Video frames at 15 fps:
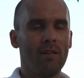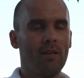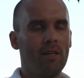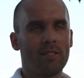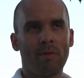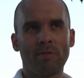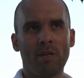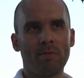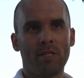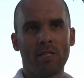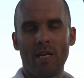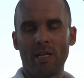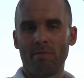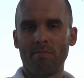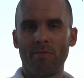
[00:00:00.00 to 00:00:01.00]
Sometimes it's
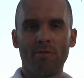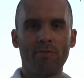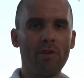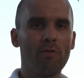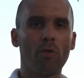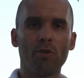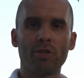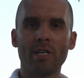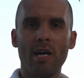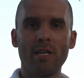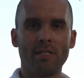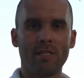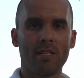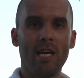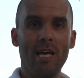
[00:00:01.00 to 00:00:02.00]
3-4
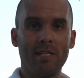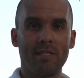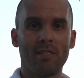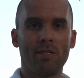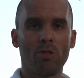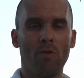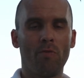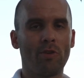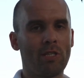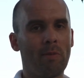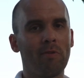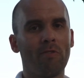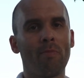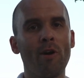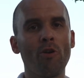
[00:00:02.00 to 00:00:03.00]
sizes less. So for
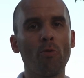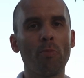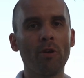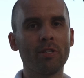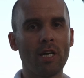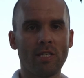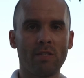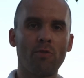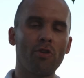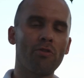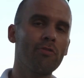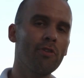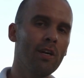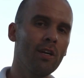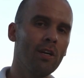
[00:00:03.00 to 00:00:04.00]
example, if my European size is
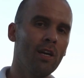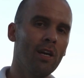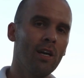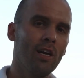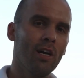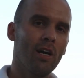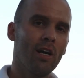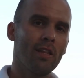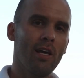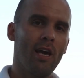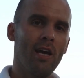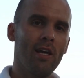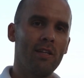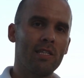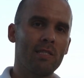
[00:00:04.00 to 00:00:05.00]
43,
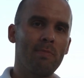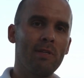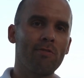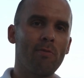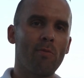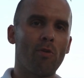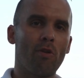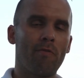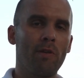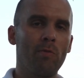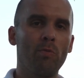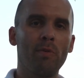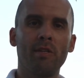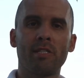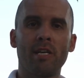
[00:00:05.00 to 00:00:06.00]
then the speed swimming monofin
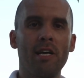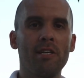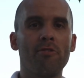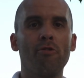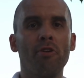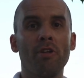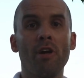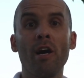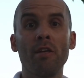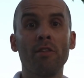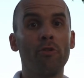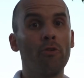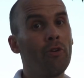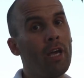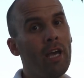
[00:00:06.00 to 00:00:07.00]
will be size 39,
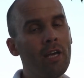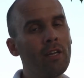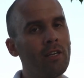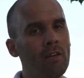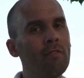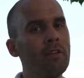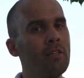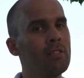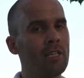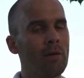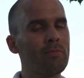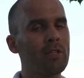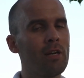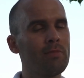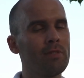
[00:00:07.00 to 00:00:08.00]
38 even
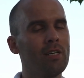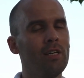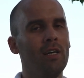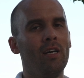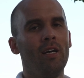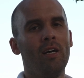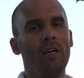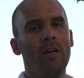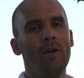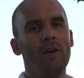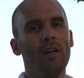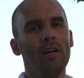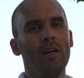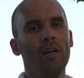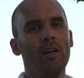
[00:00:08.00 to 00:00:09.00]
sometimes.
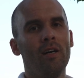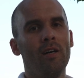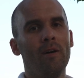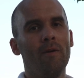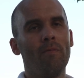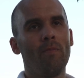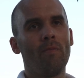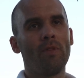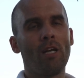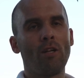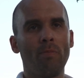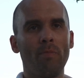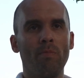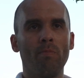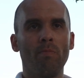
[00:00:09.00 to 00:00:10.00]

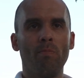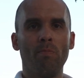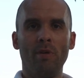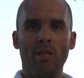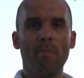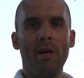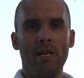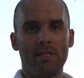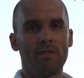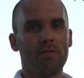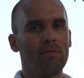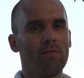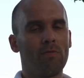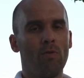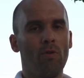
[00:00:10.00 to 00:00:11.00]
That'll be the best
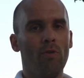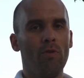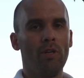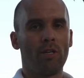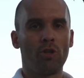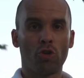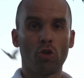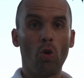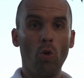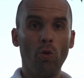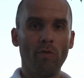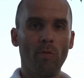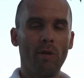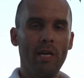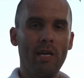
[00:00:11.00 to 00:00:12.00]
for the control of
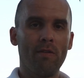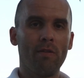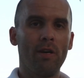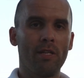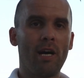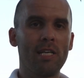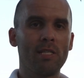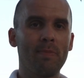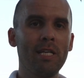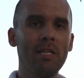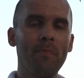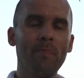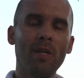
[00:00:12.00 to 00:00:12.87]
the blade at high speed.